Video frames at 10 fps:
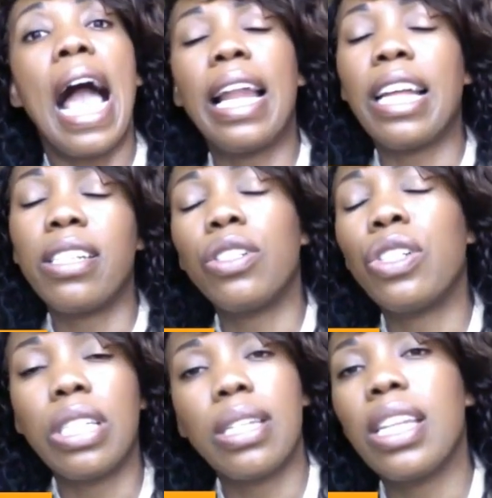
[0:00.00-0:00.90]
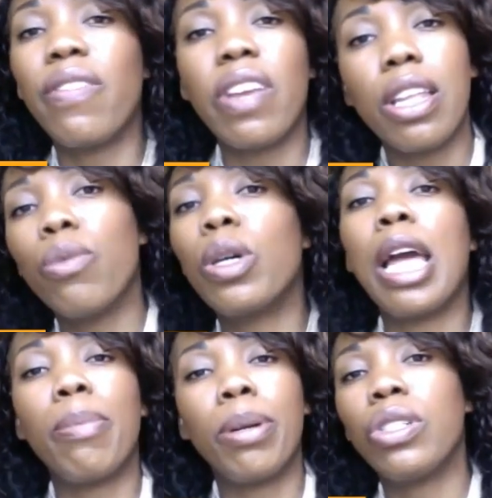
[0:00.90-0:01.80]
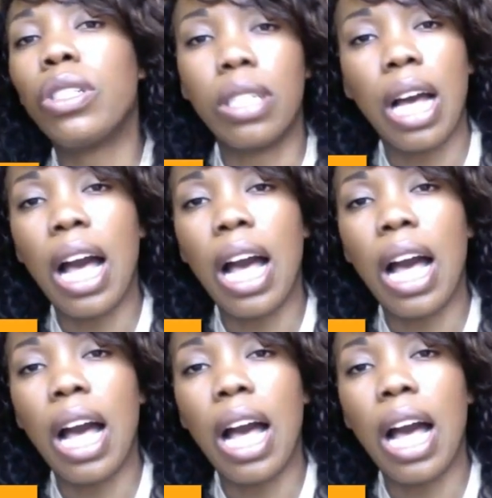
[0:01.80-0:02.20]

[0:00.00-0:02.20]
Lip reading: and I searched to see if anyone had purchased